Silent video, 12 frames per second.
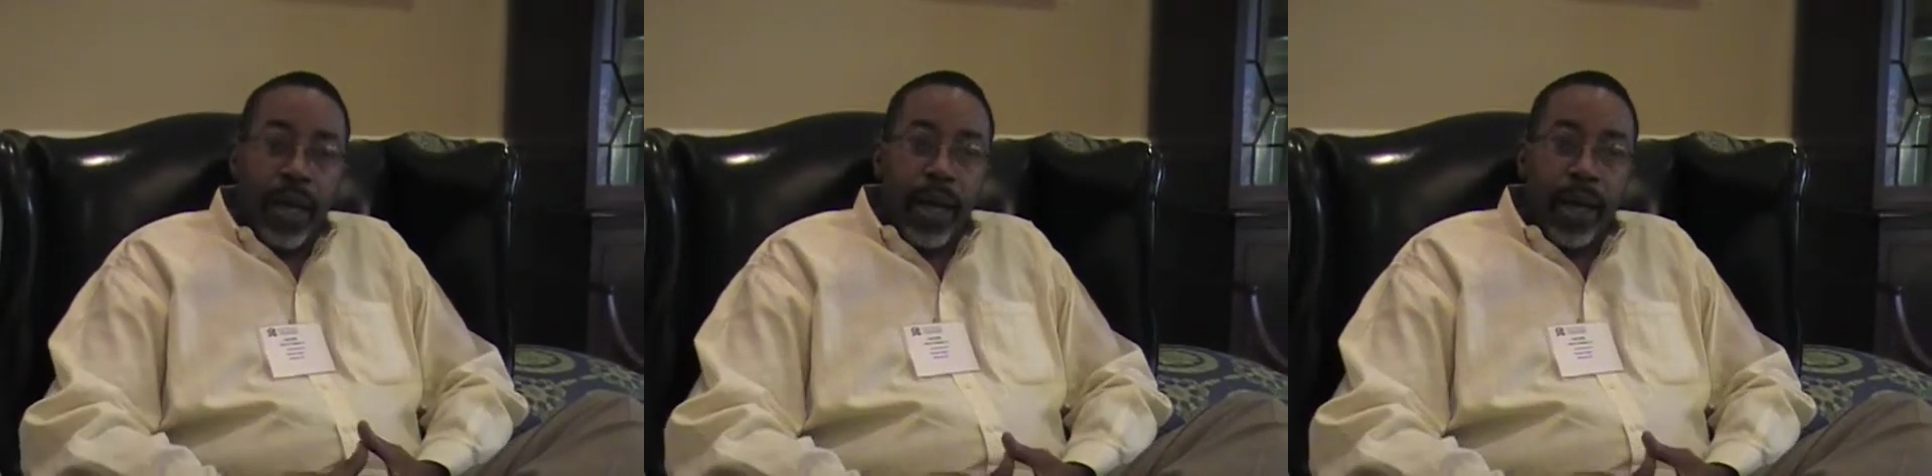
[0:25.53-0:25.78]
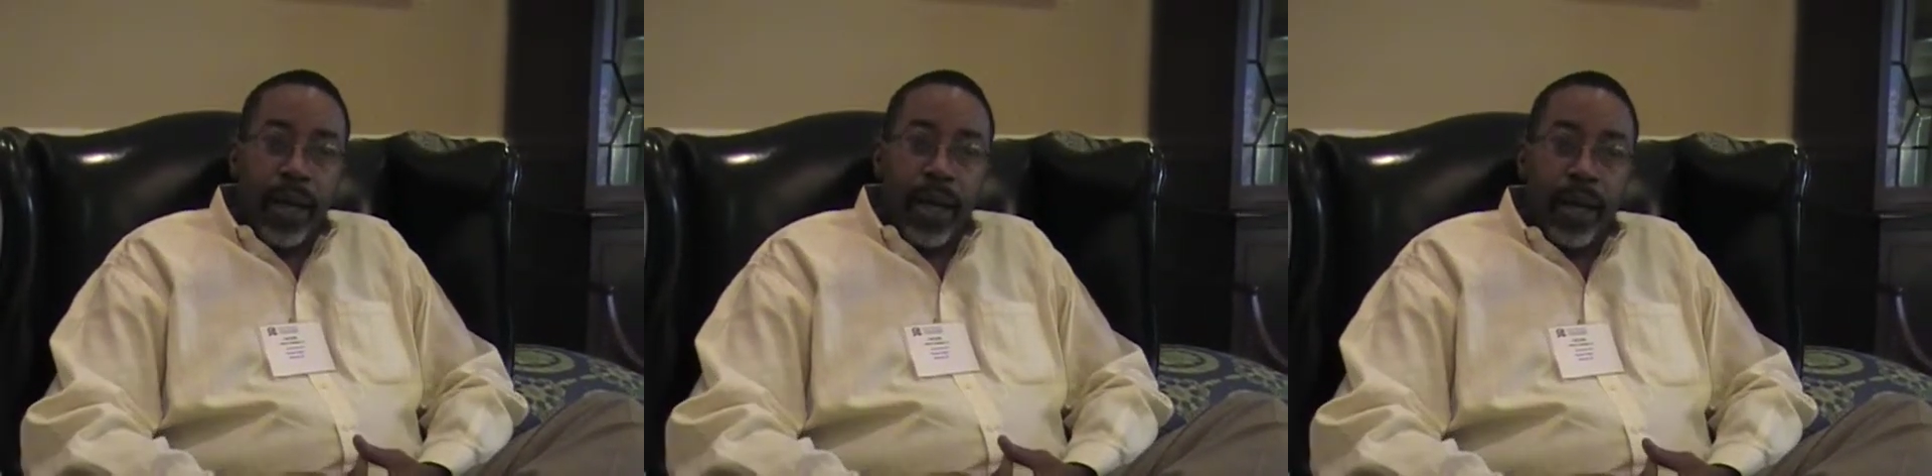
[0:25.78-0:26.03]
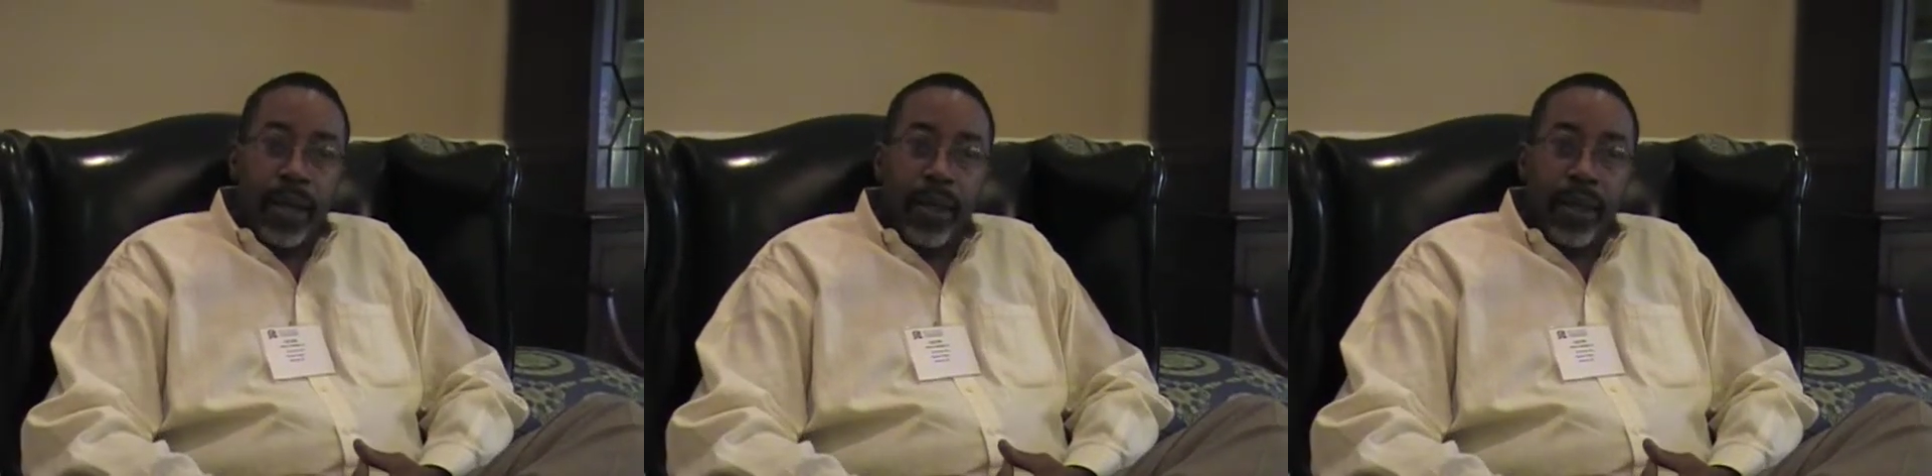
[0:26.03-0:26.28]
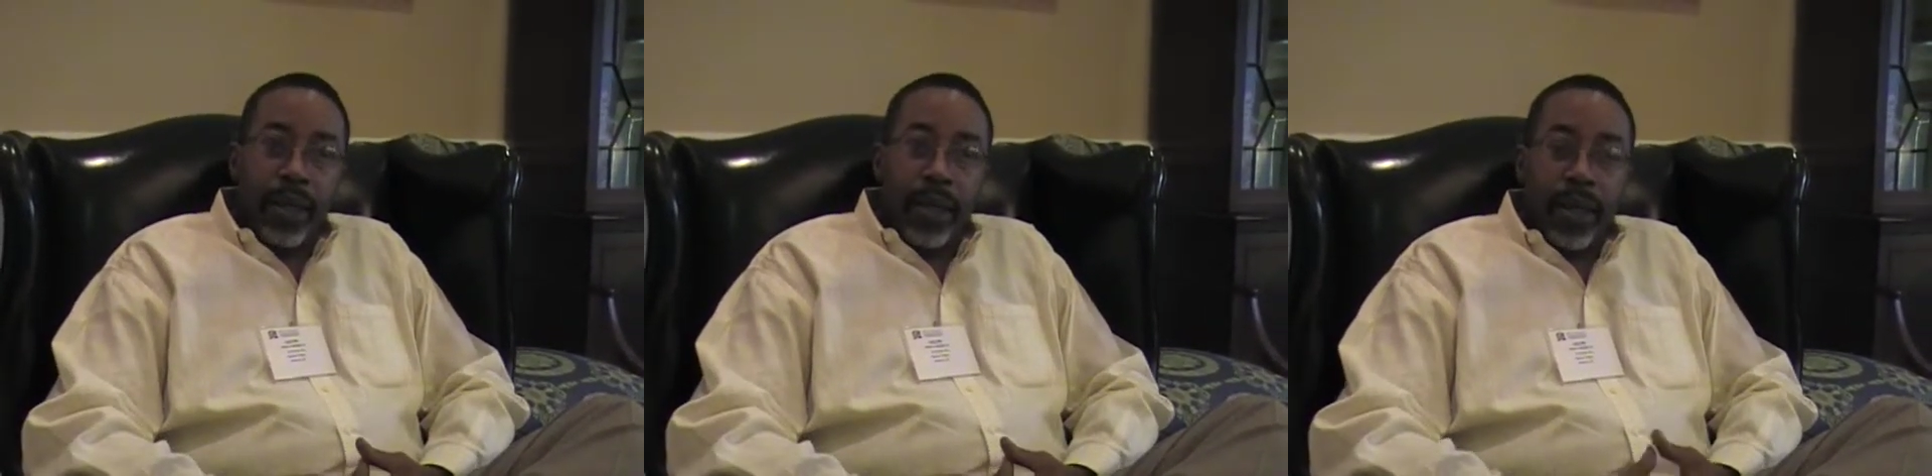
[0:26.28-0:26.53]
And
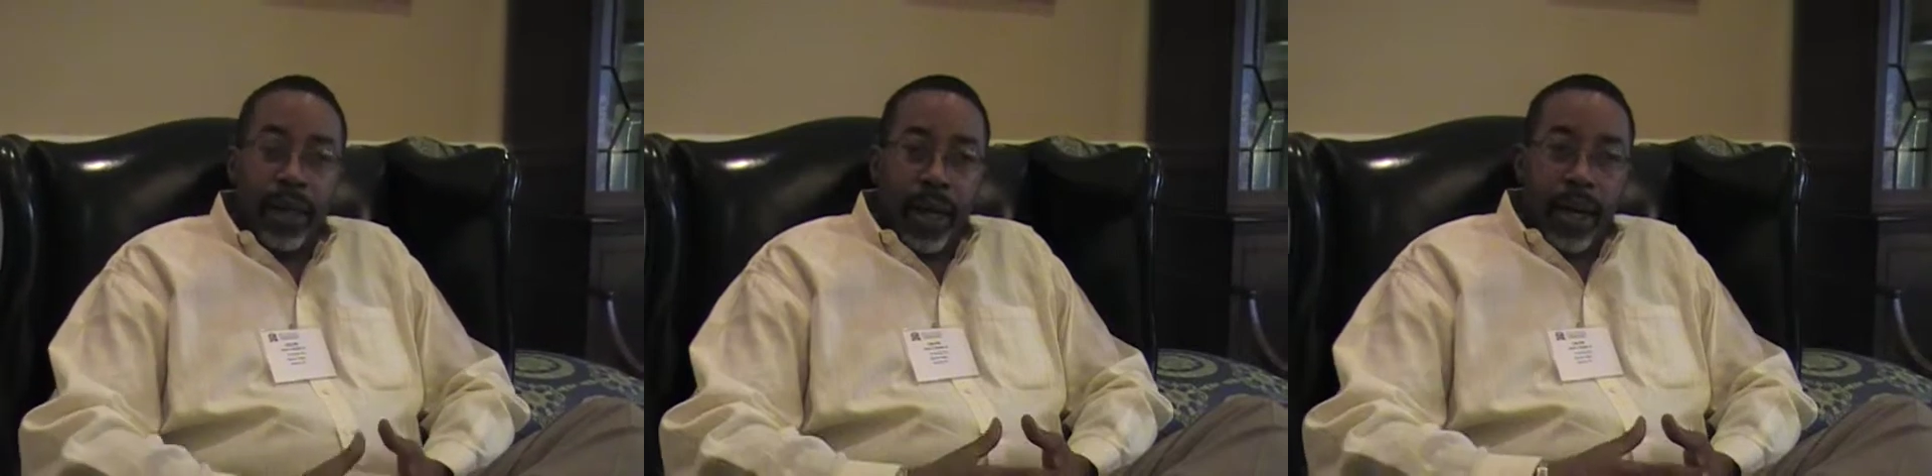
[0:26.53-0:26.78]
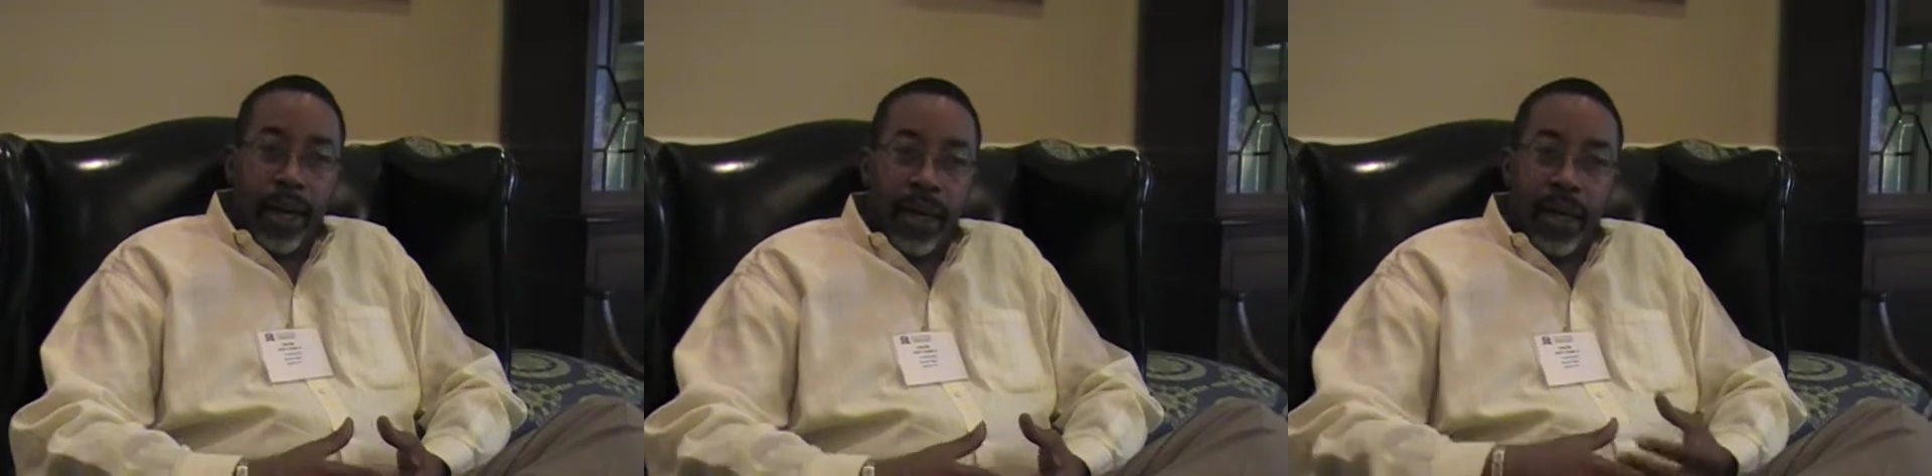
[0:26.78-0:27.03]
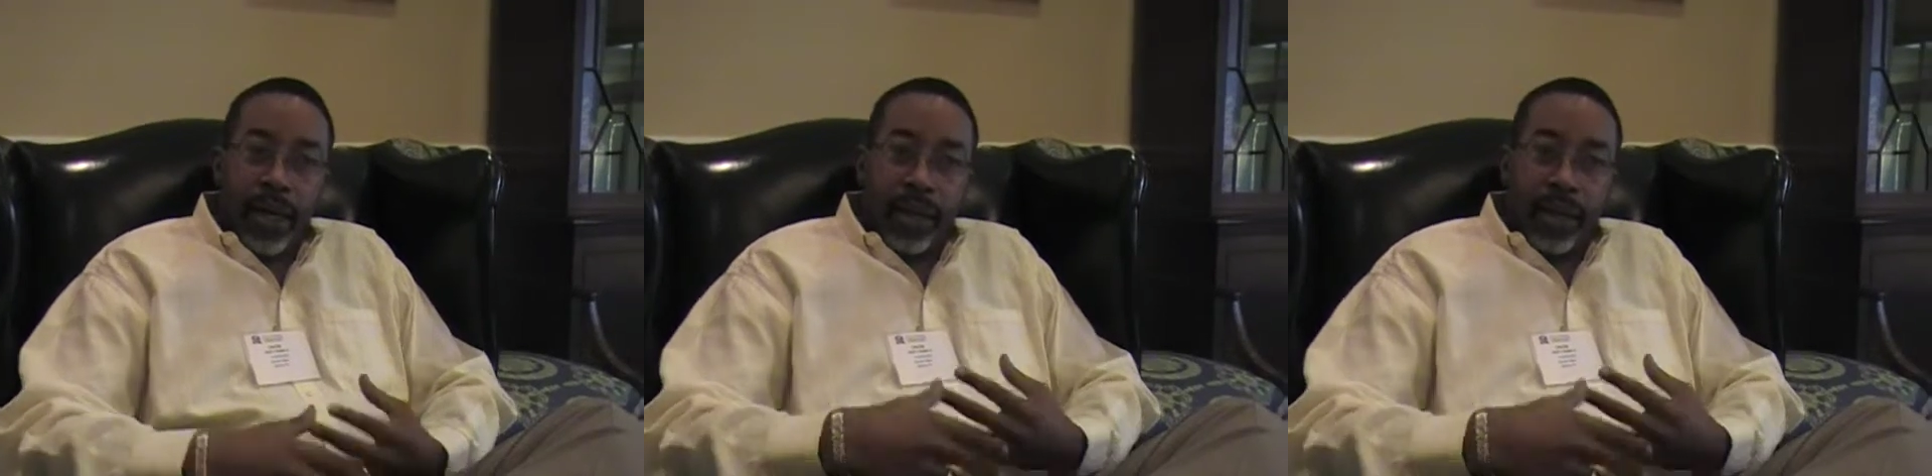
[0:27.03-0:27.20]
I